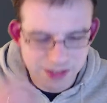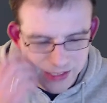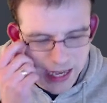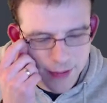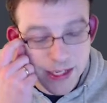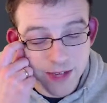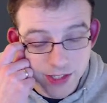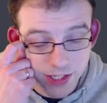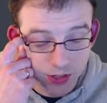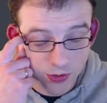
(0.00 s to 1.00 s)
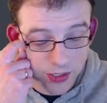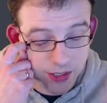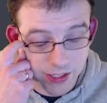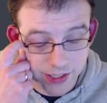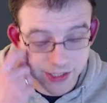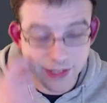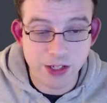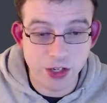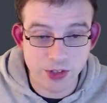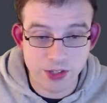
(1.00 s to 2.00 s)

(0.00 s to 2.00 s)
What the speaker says: Game Dev Tycoon or something like that, something along those